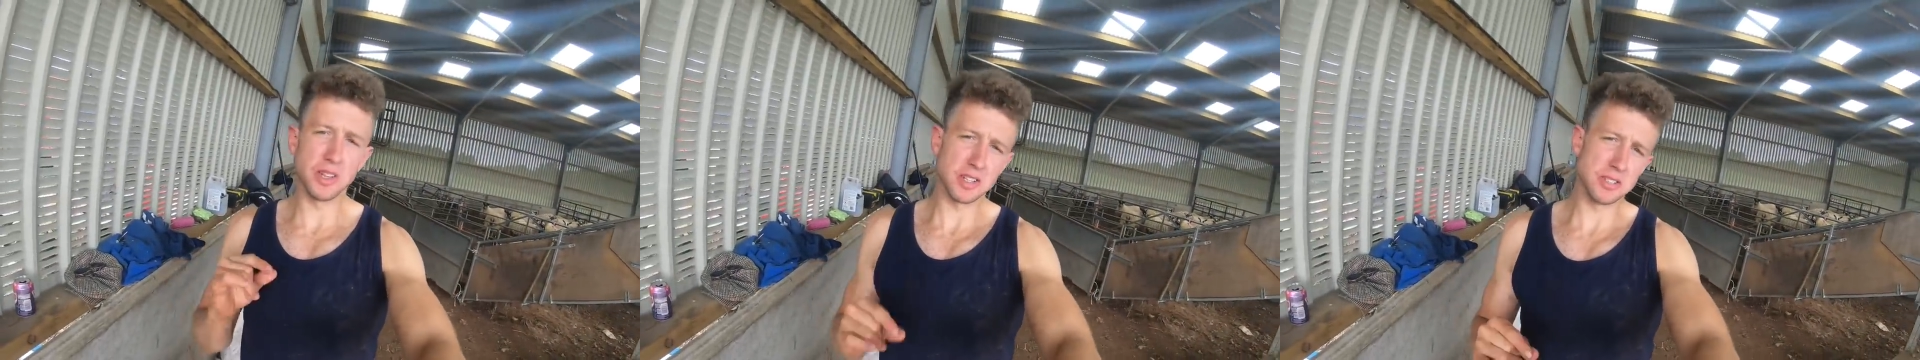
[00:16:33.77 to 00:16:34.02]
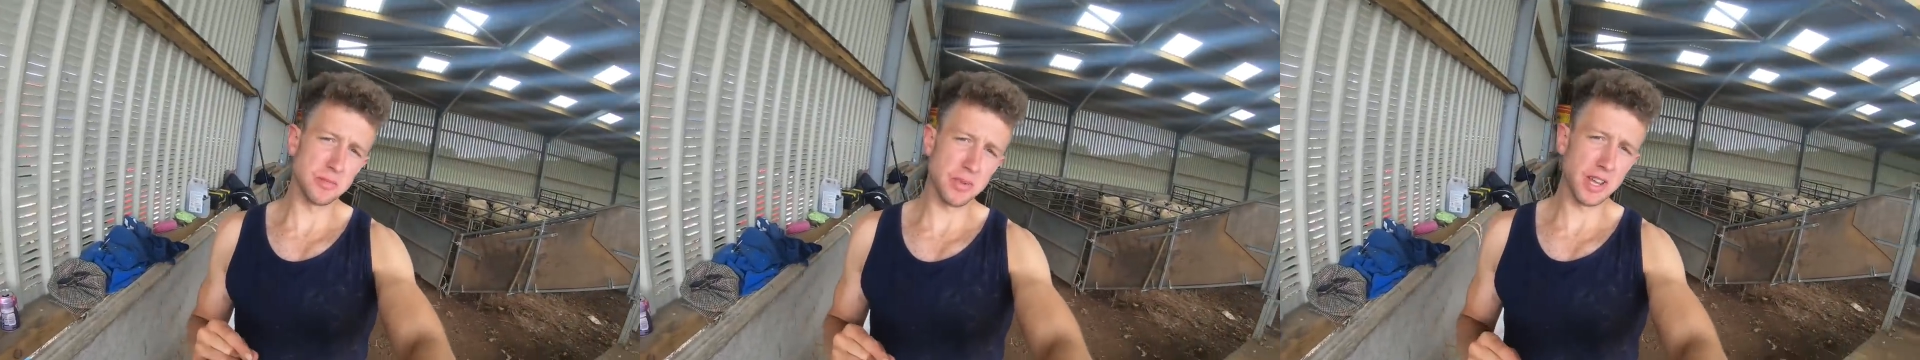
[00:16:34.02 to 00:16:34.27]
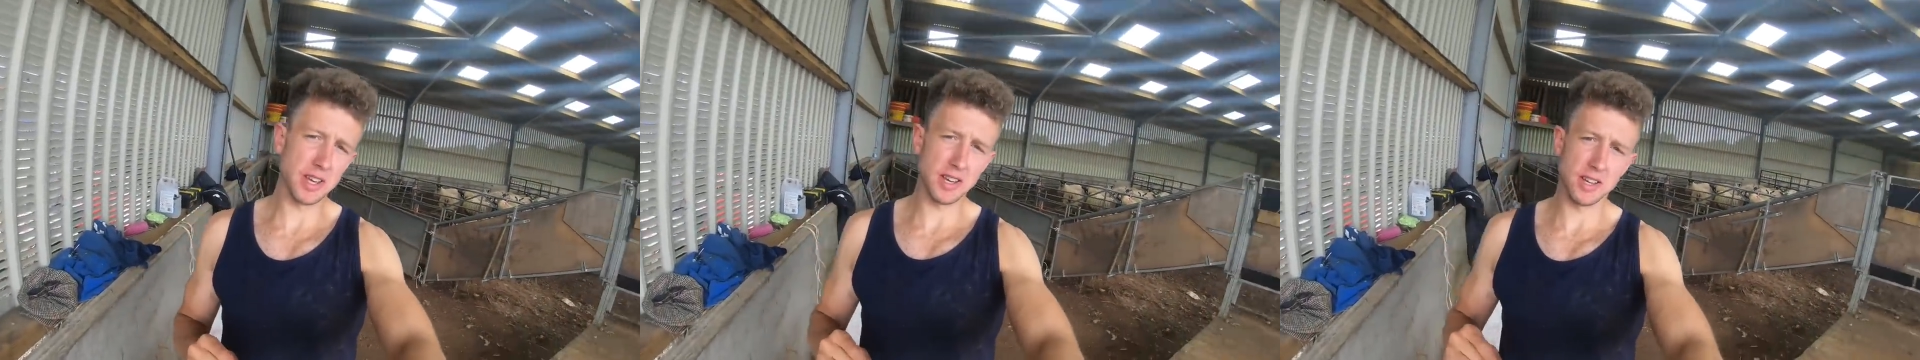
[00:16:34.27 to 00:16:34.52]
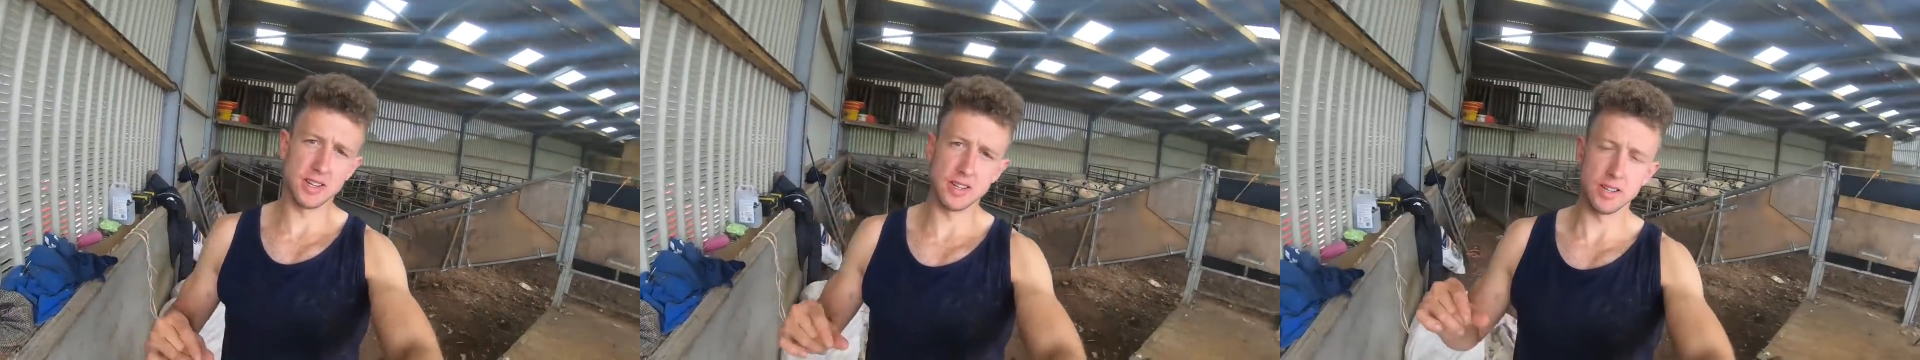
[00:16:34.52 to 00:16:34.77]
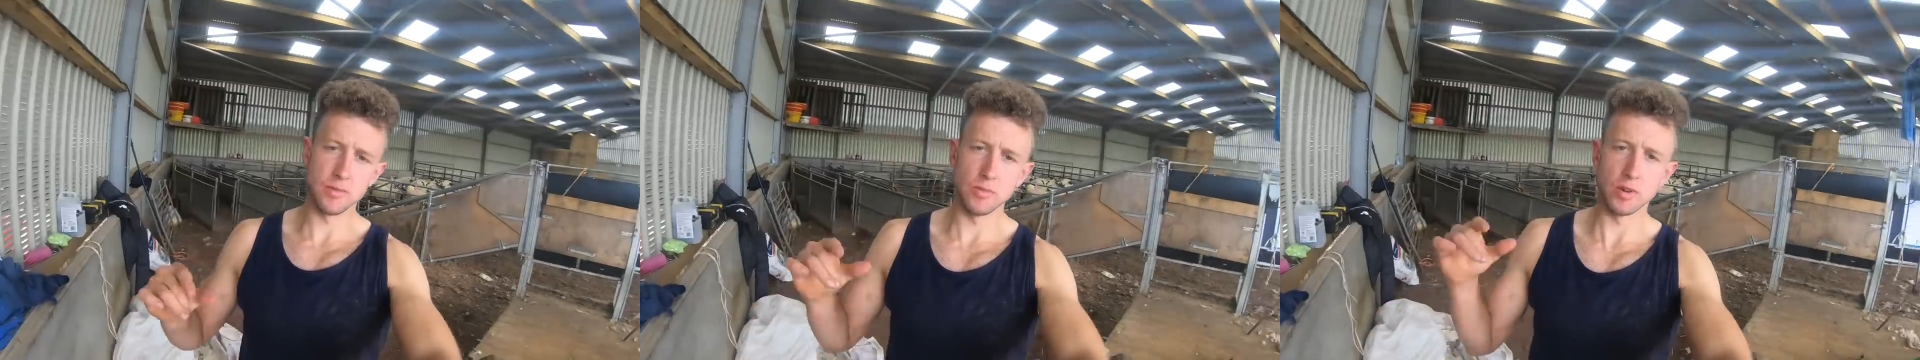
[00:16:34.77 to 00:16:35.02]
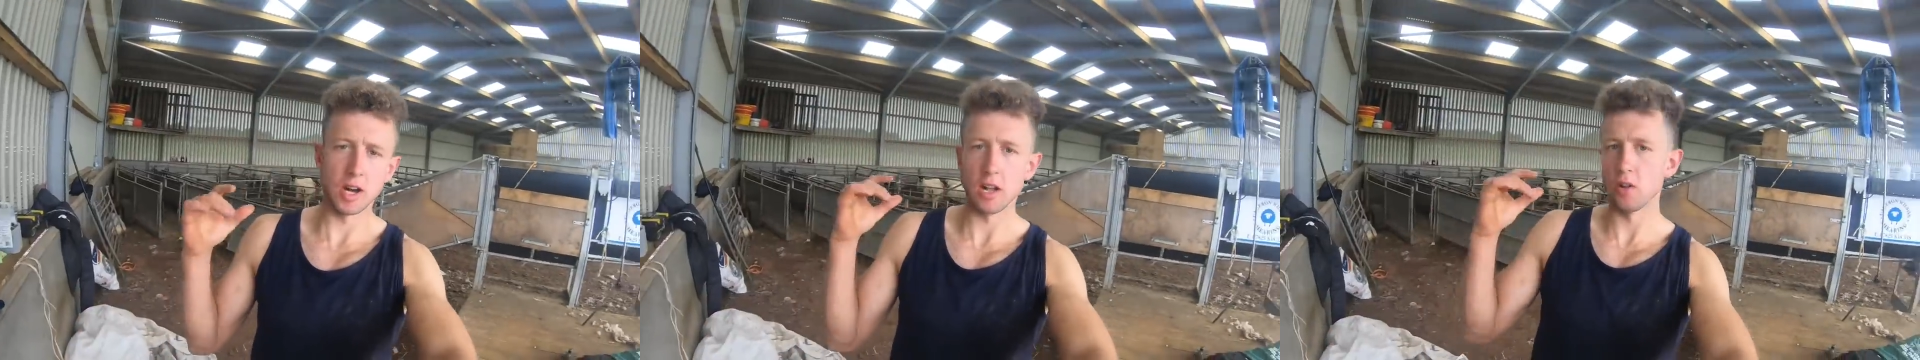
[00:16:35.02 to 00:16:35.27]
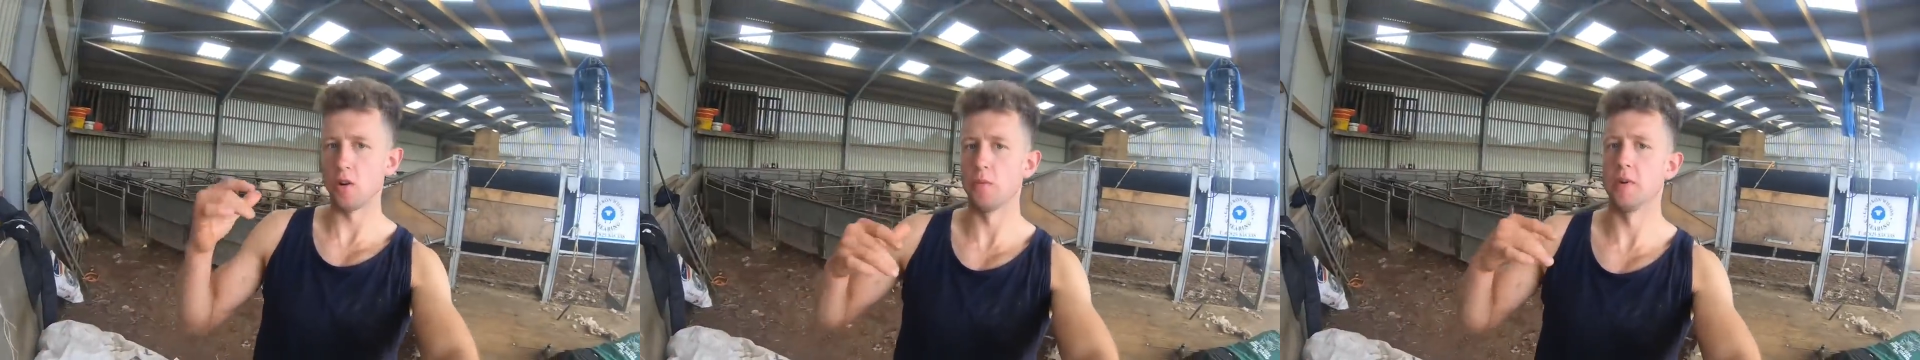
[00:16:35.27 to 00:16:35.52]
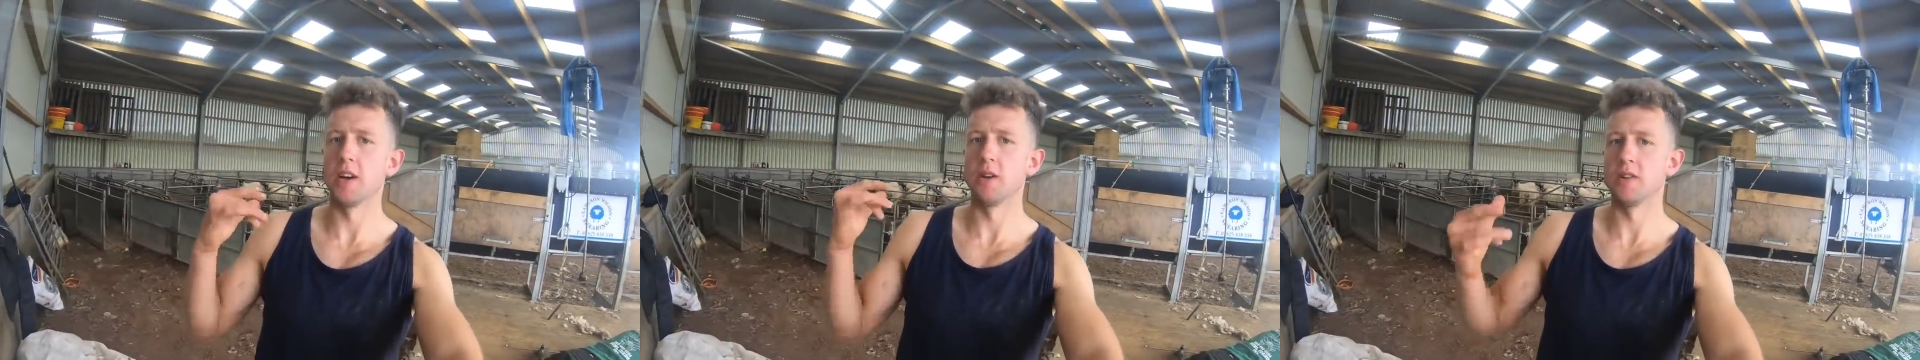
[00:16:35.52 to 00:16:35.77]
doesn't break and we get a lot of
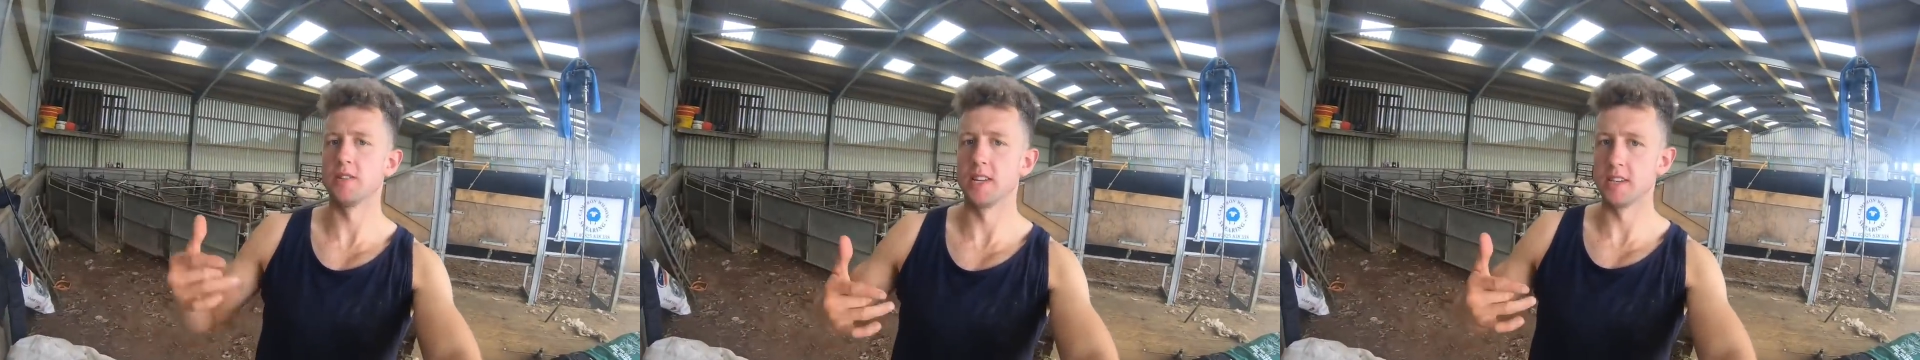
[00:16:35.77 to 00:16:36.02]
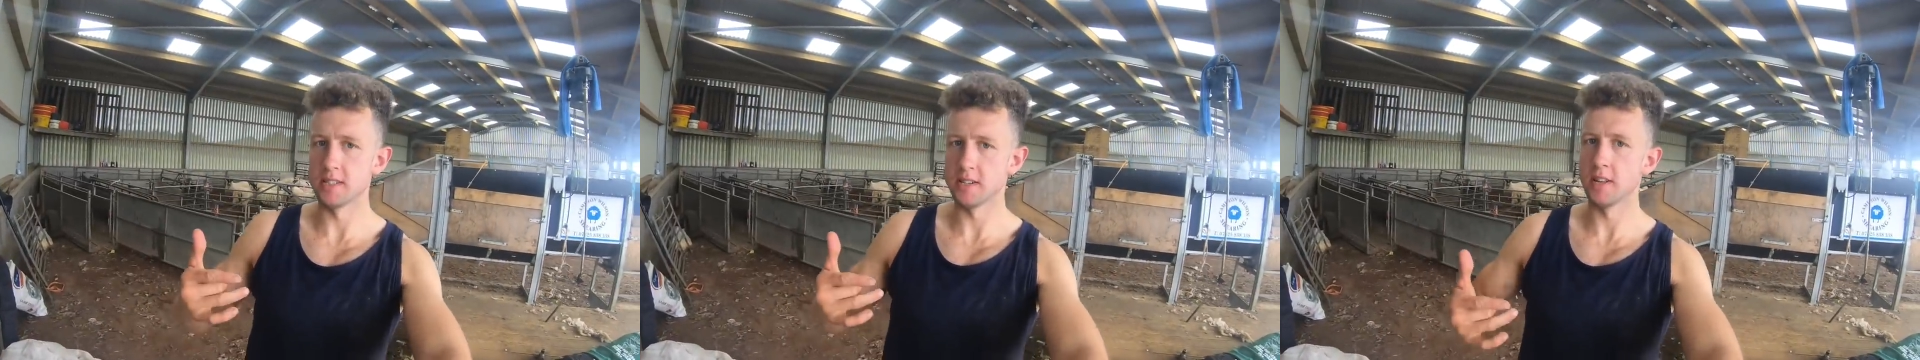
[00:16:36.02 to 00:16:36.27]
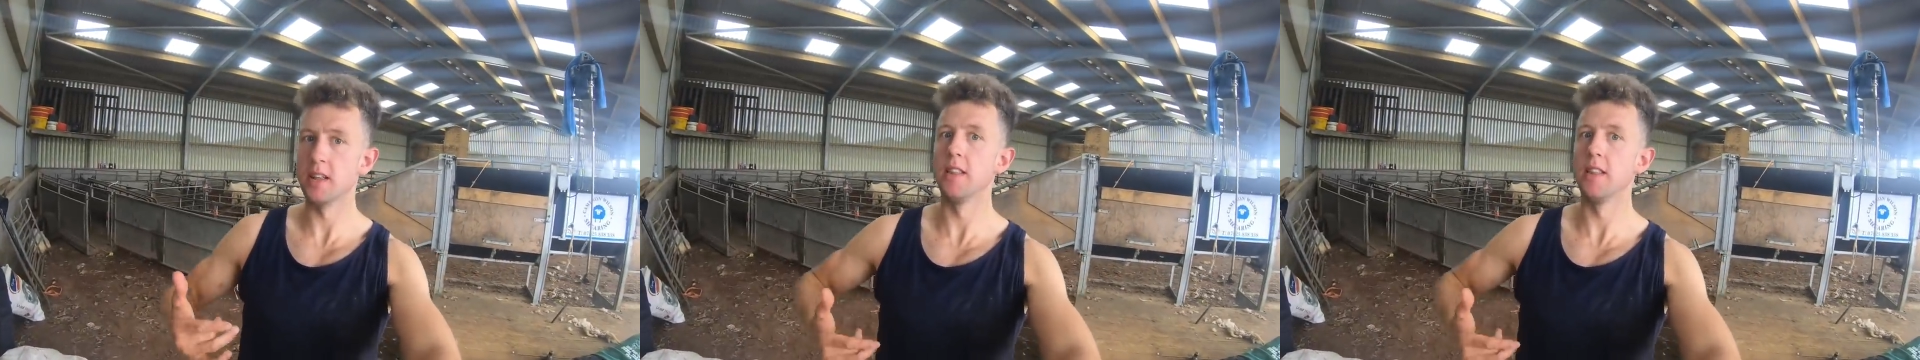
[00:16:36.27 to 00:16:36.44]
wet days,